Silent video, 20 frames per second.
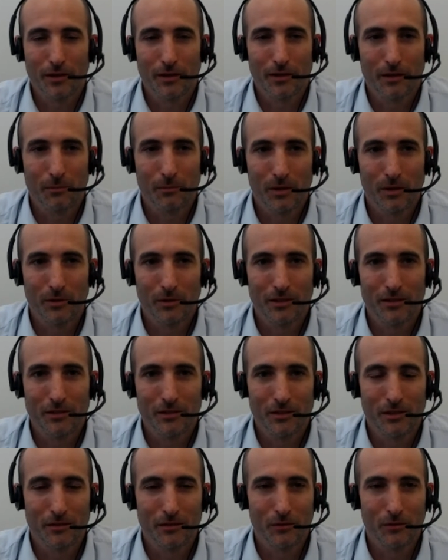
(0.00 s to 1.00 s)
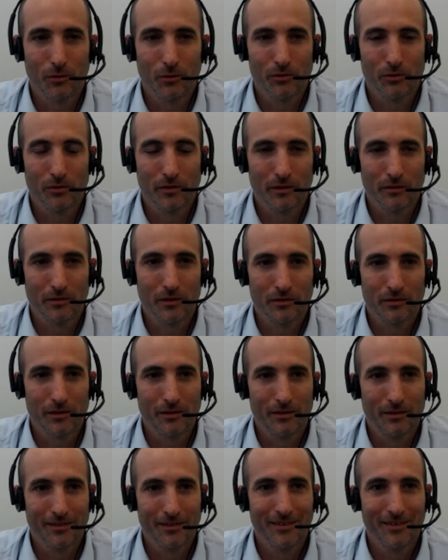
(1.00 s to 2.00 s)
implementation as you suggested.
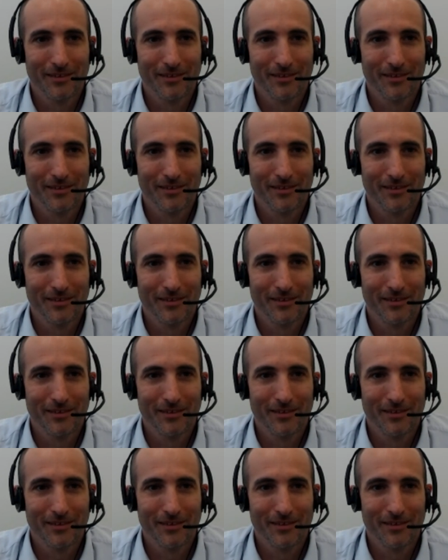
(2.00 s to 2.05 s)
Uh,